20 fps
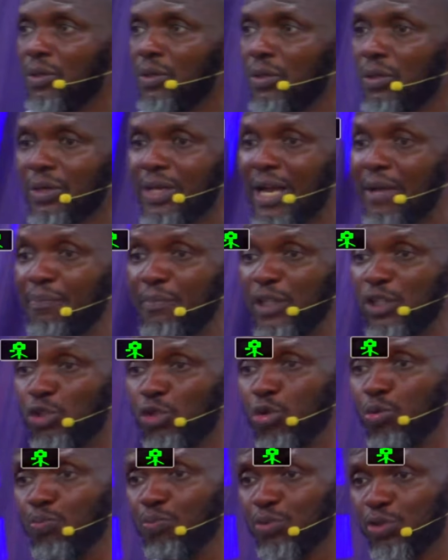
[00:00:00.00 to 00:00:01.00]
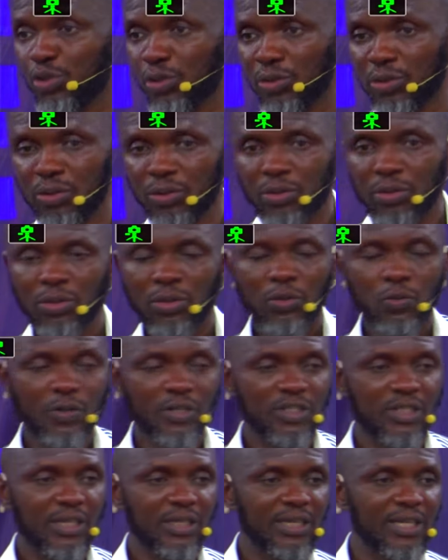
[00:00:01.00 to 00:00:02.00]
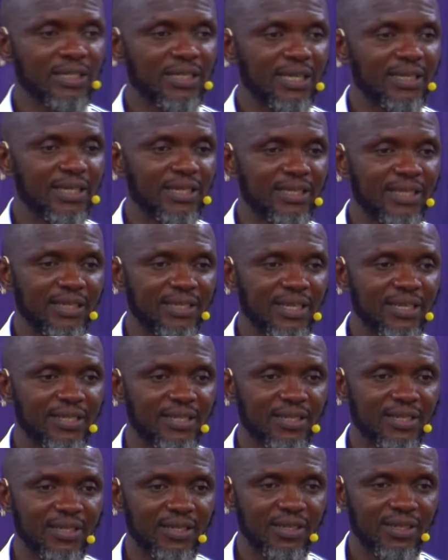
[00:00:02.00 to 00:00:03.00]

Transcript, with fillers: You can't be doomed with sickness and diseases.